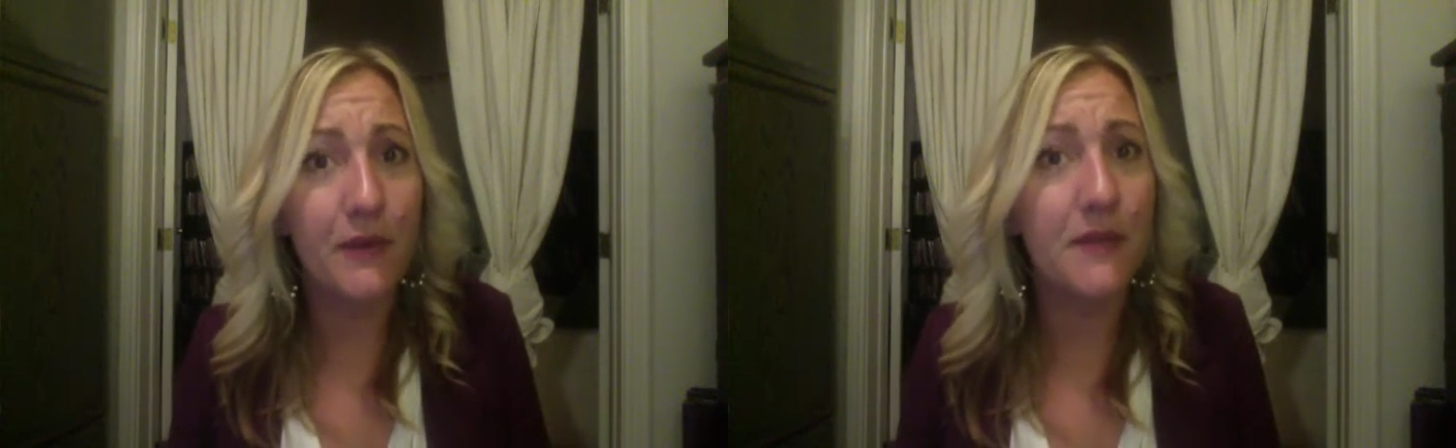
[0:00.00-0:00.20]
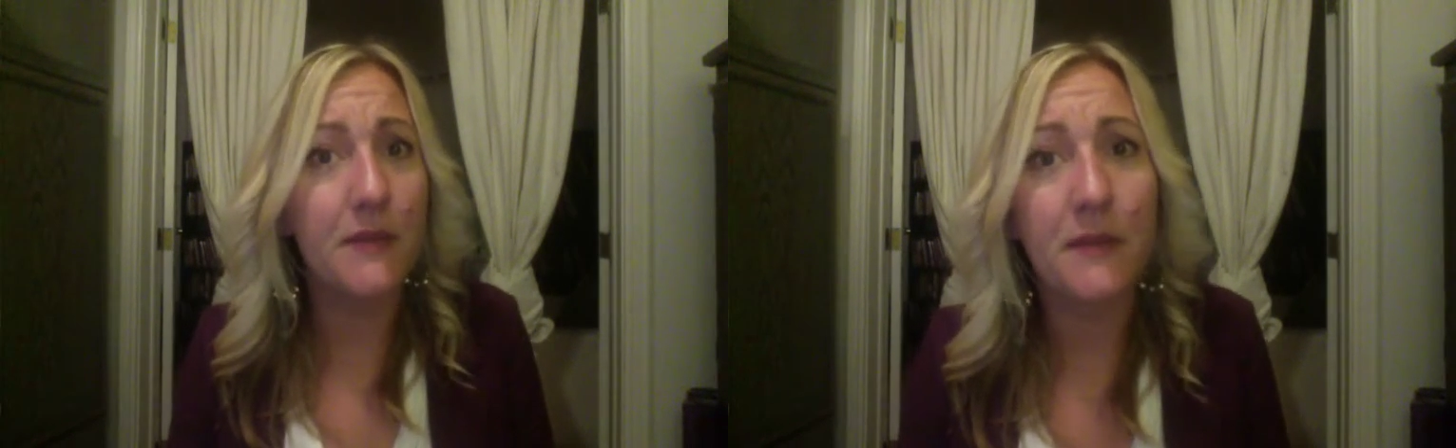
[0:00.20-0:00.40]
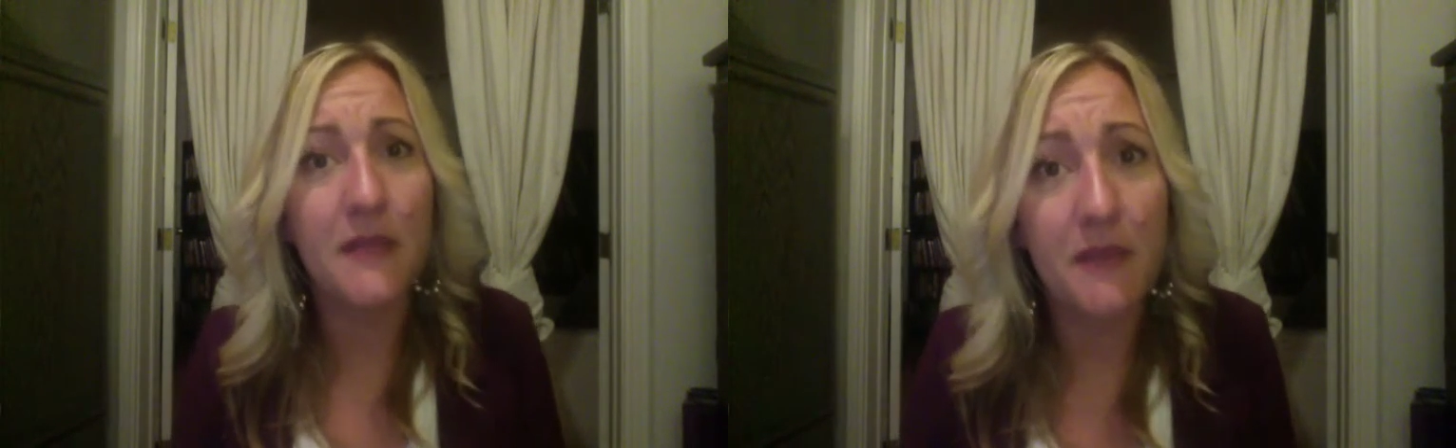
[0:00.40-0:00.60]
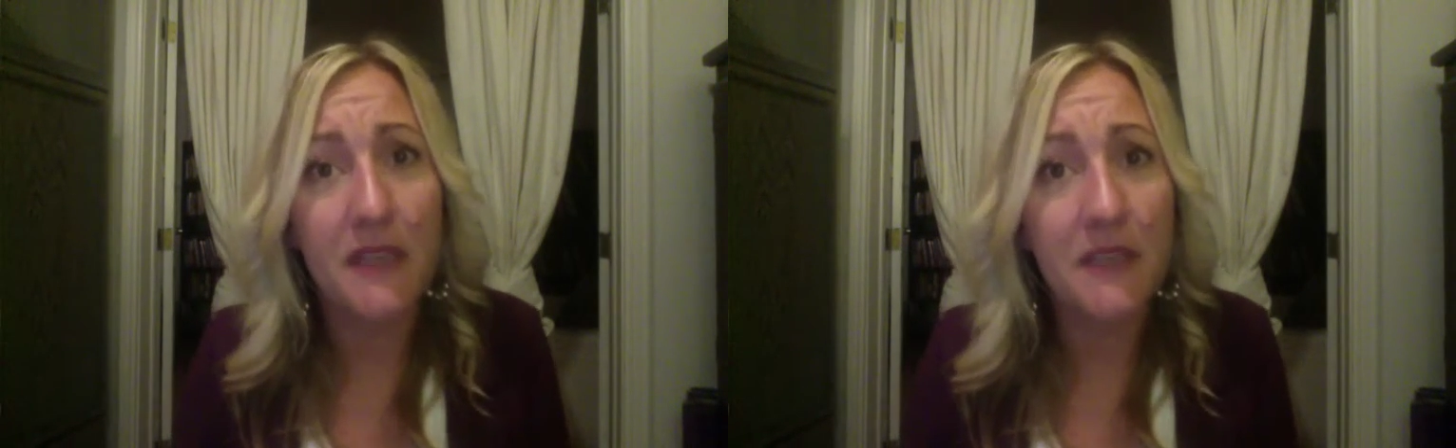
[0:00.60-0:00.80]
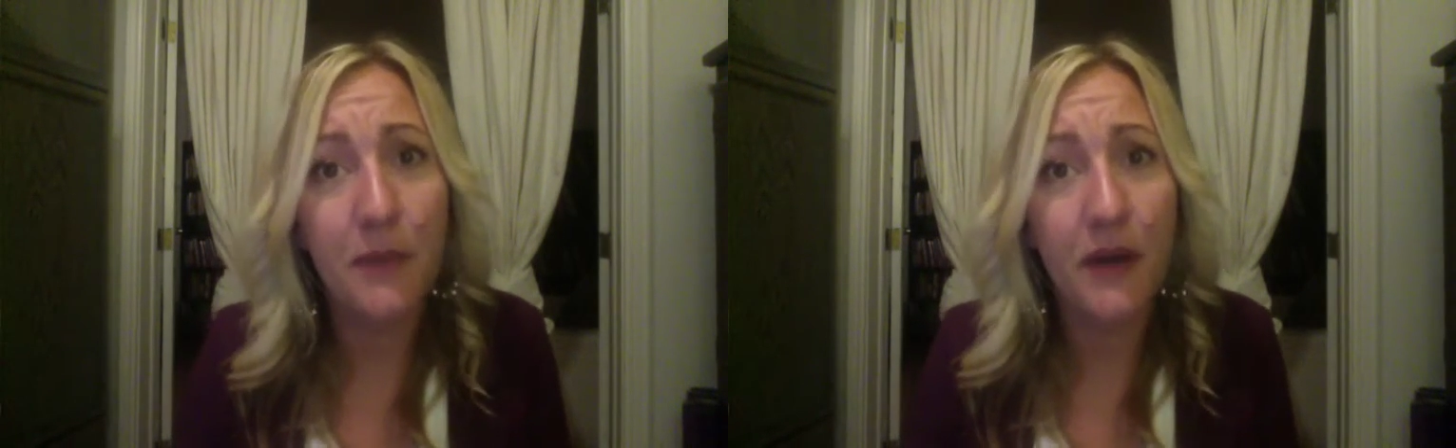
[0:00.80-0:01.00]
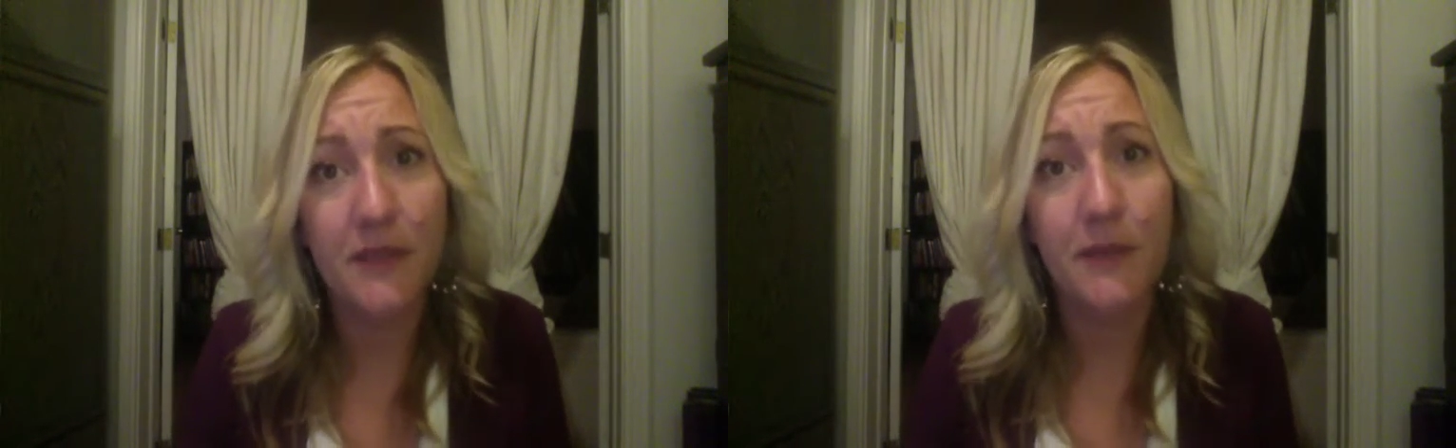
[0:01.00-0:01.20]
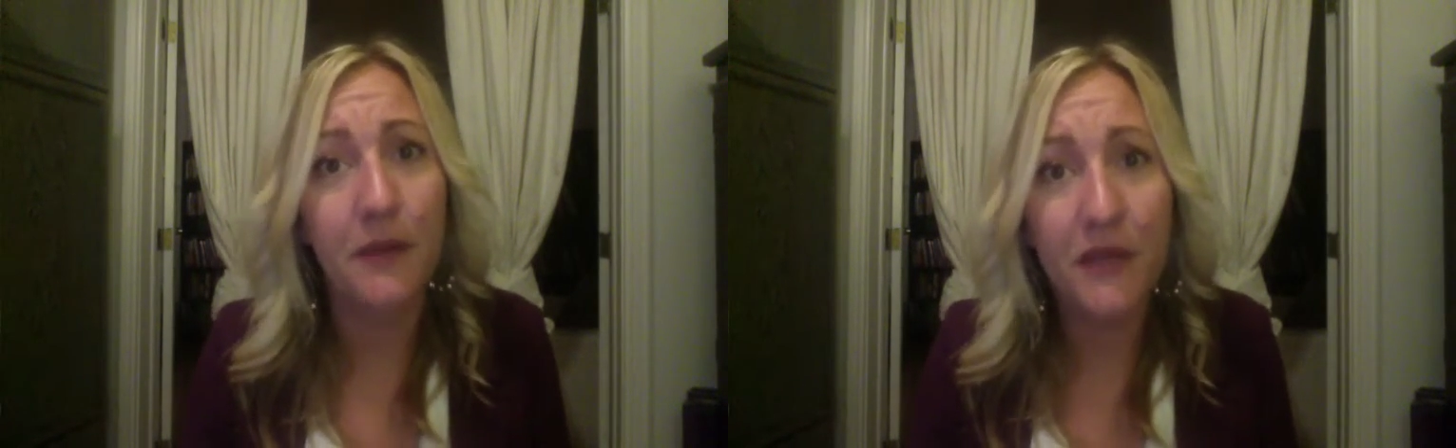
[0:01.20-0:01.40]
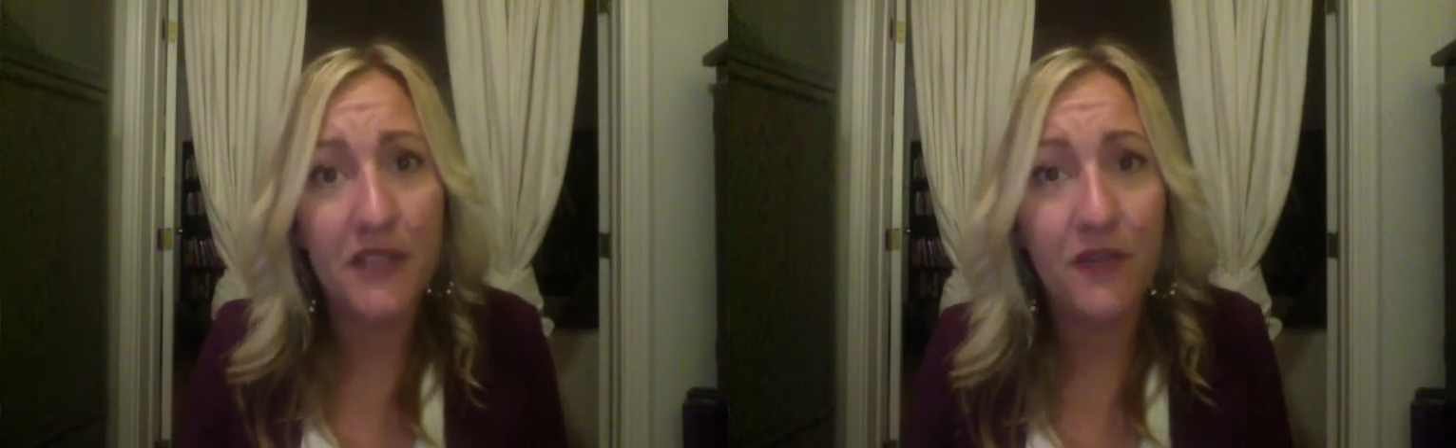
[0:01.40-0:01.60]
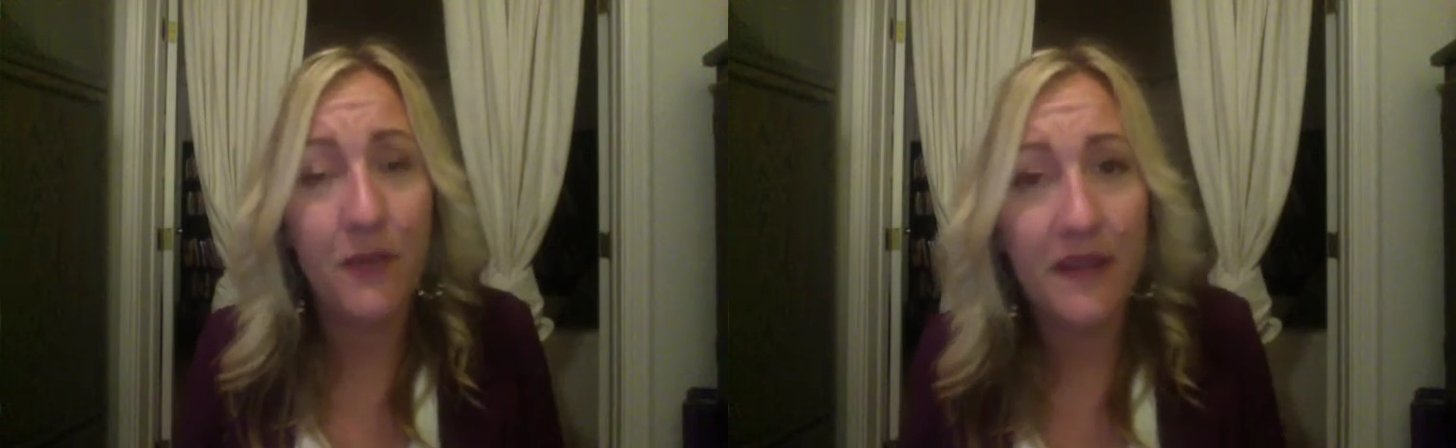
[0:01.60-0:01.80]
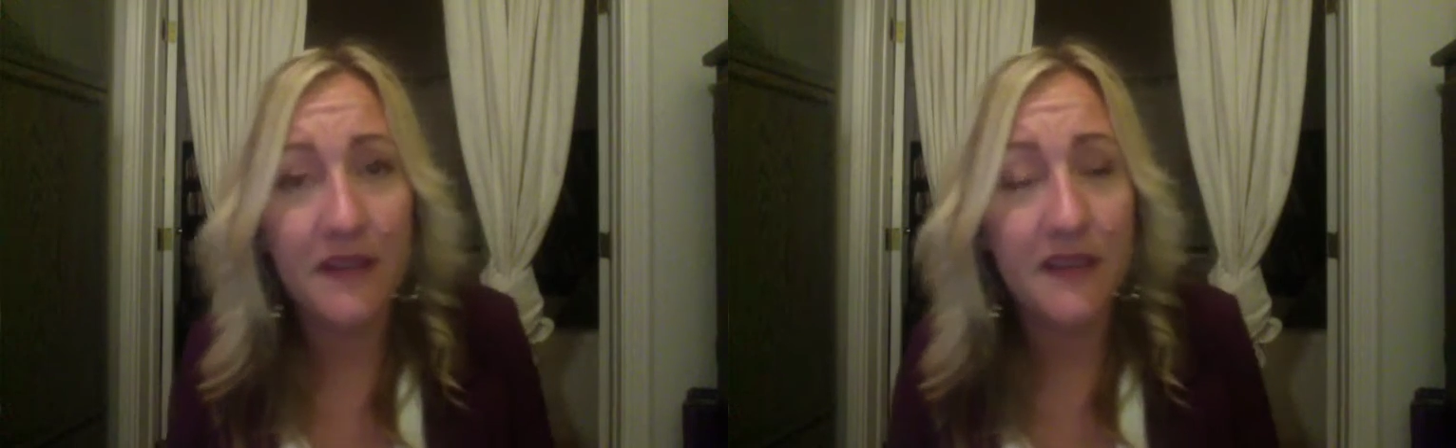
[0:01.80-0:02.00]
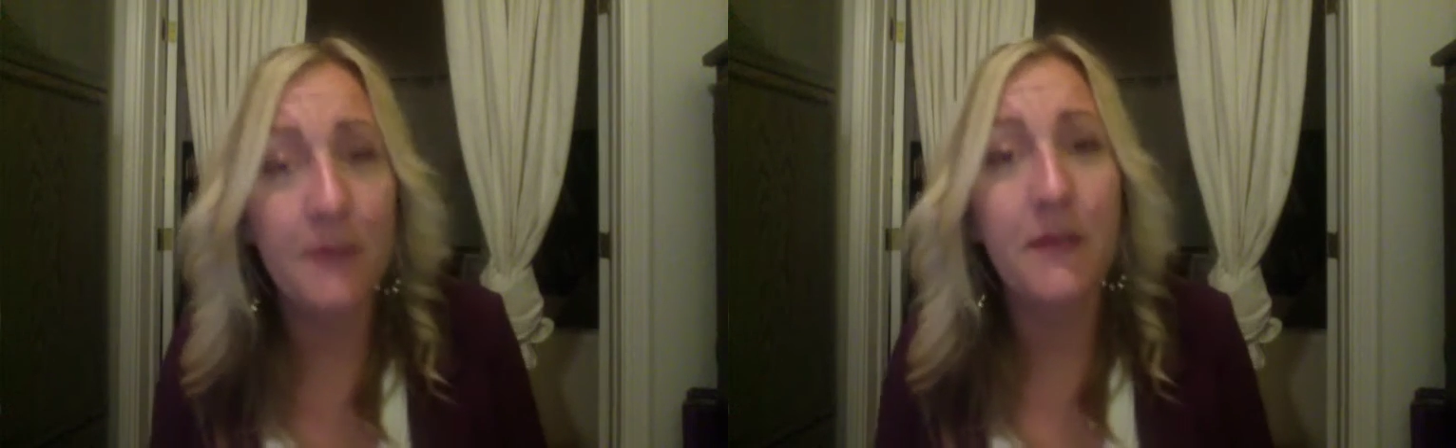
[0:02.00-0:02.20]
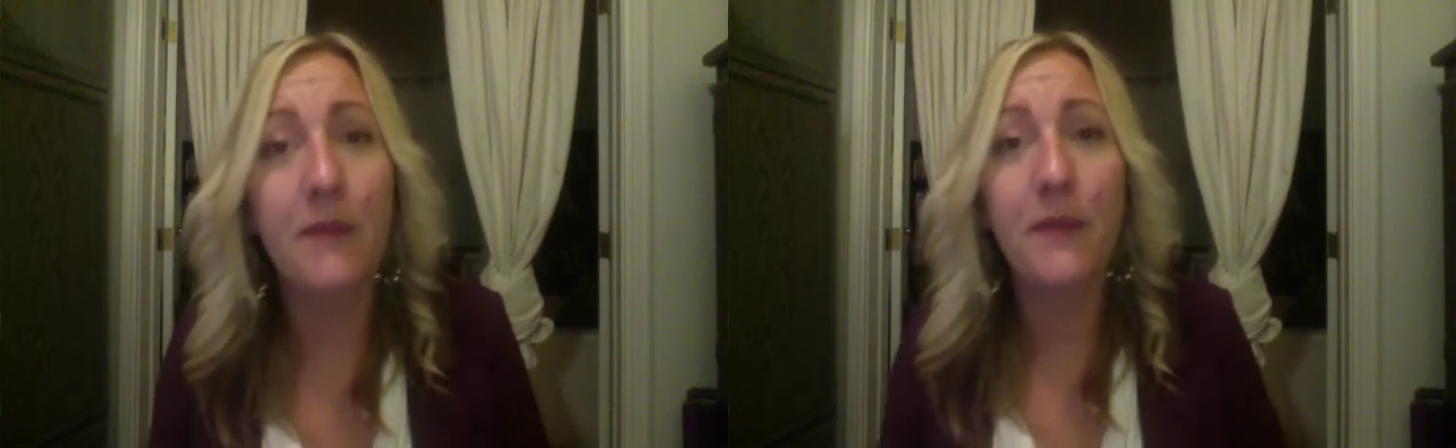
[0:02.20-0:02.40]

Sometimes it's impossible to reach everybody in the same night,